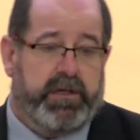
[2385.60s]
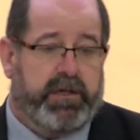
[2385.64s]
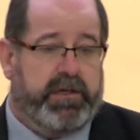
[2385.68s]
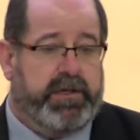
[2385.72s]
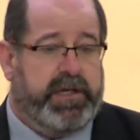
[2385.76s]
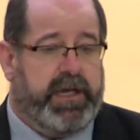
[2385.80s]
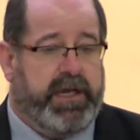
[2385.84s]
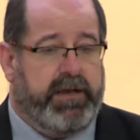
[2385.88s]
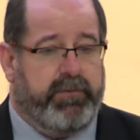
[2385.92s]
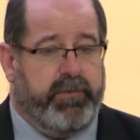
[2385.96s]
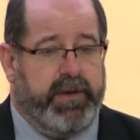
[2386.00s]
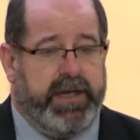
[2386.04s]

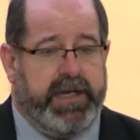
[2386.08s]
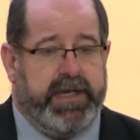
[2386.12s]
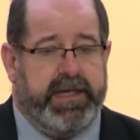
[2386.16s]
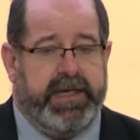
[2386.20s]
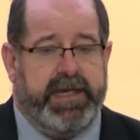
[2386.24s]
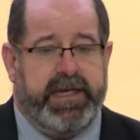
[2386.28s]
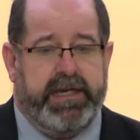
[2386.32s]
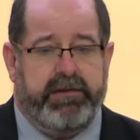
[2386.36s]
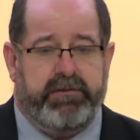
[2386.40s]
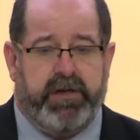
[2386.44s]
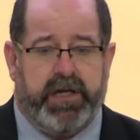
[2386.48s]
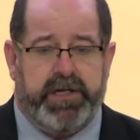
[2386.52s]
that if we can
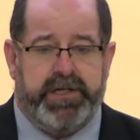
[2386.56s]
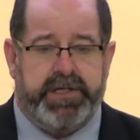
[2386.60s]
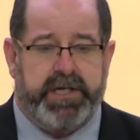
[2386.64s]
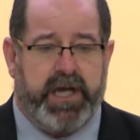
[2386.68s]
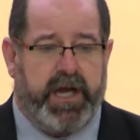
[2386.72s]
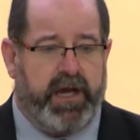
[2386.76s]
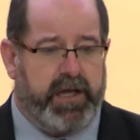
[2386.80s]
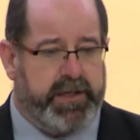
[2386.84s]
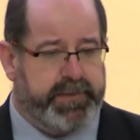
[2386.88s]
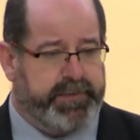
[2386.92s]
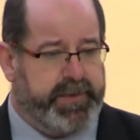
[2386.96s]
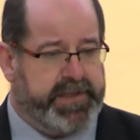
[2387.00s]
hear our
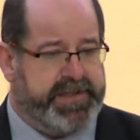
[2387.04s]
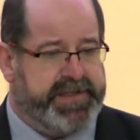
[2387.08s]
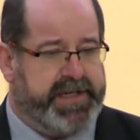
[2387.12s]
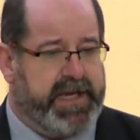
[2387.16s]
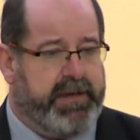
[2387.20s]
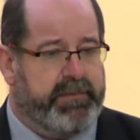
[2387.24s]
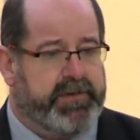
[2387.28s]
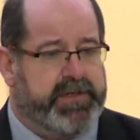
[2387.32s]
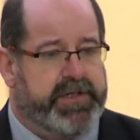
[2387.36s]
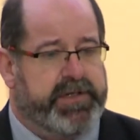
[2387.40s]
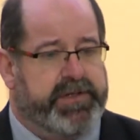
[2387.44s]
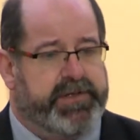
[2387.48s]
child's
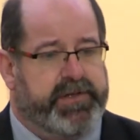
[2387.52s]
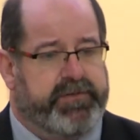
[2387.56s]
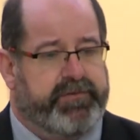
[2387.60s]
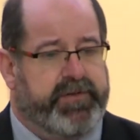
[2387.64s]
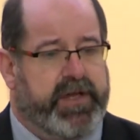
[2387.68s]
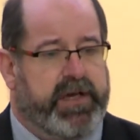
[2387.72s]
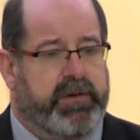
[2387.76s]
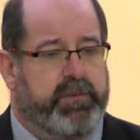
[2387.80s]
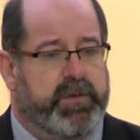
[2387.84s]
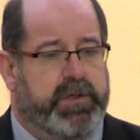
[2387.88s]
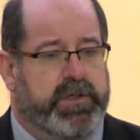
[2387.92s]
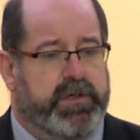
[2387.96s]
perceptions of
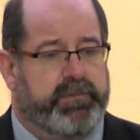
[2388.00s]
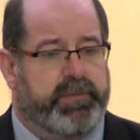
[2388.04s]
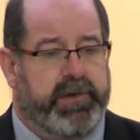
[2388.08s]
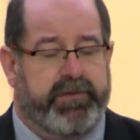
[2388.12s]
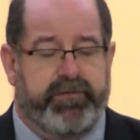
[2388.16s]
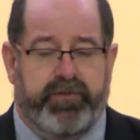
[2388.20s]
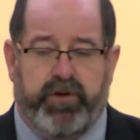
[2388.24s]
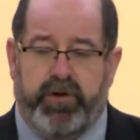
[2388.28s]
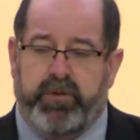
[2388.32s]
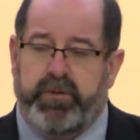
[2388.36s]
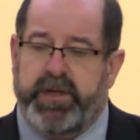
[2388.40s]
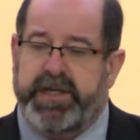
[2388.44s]
their world,
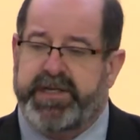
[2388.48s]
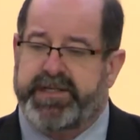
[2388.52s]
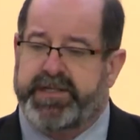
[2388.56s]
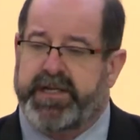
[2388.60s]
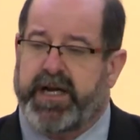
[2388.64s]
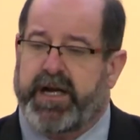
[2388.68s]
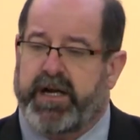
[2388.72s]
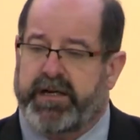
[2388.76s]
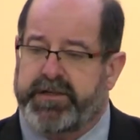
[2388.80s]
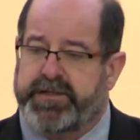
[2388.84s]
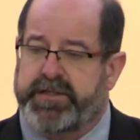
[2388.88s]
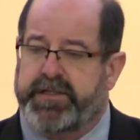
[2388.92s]
before we
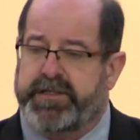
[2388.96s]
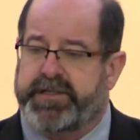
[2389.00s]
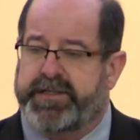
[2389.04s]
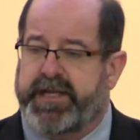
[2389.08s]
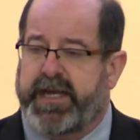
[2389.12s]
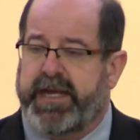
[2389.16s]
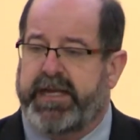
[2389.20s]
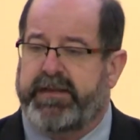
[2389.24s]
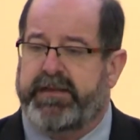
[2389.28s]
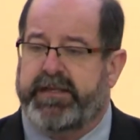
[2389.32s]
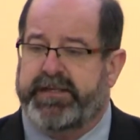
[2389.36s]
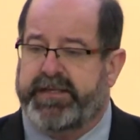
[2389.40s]
start to
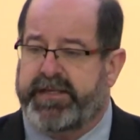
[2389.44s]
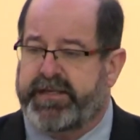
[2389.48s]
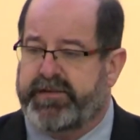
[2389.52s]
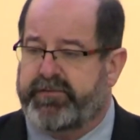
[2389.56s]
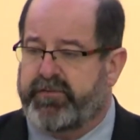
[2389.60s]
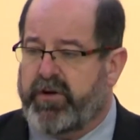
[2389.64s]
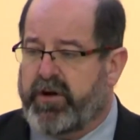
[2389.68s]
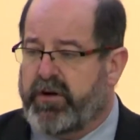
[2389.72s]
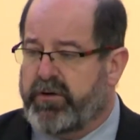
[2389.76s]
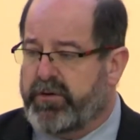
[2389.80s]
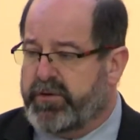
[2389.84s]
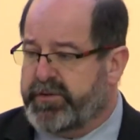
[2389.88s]
say this is
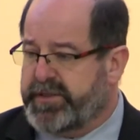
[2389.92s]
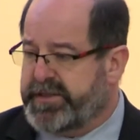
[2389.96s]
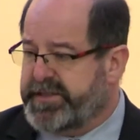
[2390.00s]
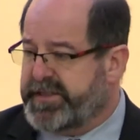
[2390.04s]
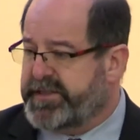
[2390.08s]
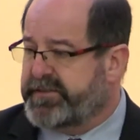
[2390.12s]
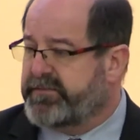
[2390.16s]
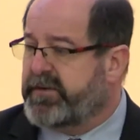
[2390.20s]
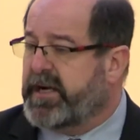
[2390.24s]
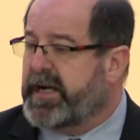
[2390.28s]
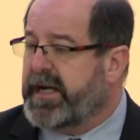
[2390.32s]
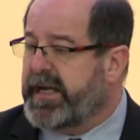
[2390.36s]
wrong or this
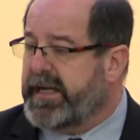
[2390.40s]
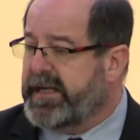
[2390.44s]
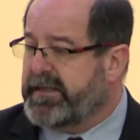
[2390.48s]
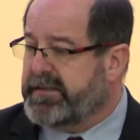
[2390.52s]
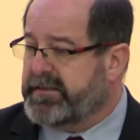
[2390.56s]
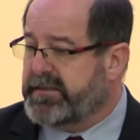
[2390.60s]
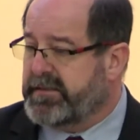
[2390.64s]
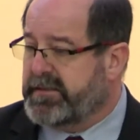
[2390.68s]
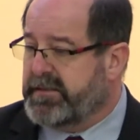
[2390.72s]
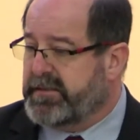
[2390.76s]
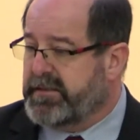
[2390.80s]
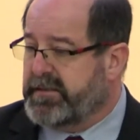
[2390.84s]
is
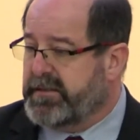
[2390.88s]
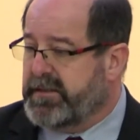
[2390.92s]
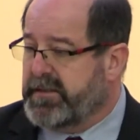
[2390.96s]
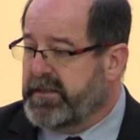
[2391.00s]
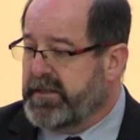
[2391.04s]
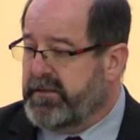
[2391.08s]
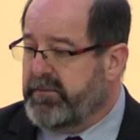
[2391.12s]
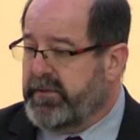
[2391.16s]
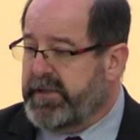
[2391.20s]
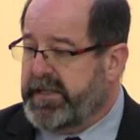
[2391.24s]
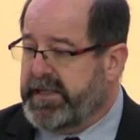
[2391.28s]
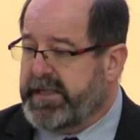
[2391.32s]
right,
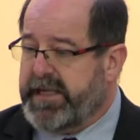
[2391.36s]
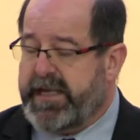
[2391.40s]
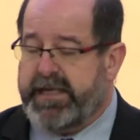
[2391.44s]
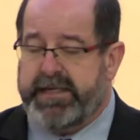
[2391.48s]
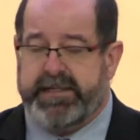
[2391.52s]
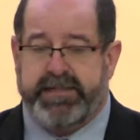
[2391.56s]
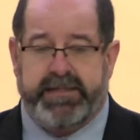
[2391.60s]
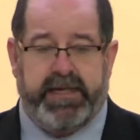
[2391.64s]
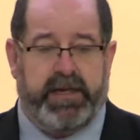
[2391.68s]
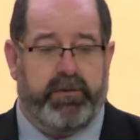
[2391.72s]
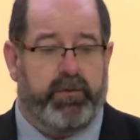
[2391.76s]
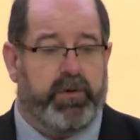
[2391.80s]
we can
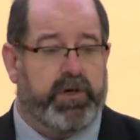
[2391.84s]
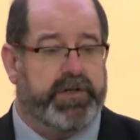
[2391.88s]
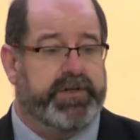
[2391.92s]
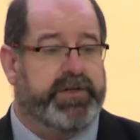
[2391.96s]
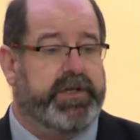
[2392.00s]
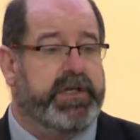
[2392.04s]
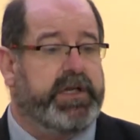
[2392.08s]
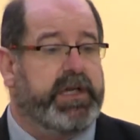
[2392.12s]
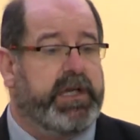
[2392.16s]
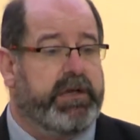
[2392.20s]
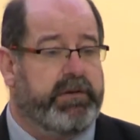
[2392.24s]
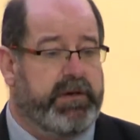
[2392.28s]
then say, what
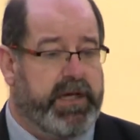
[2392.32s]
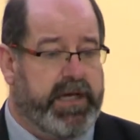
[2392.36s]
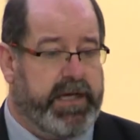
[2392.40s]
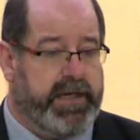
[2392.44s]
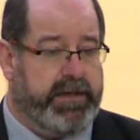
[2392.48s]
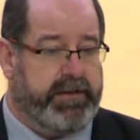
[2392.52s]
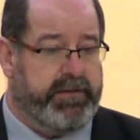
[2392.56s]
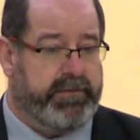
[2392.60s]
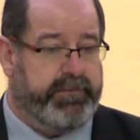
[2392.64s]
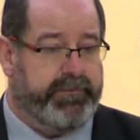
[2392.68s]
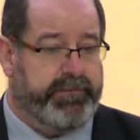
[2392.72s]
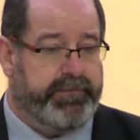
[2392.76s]
do you know?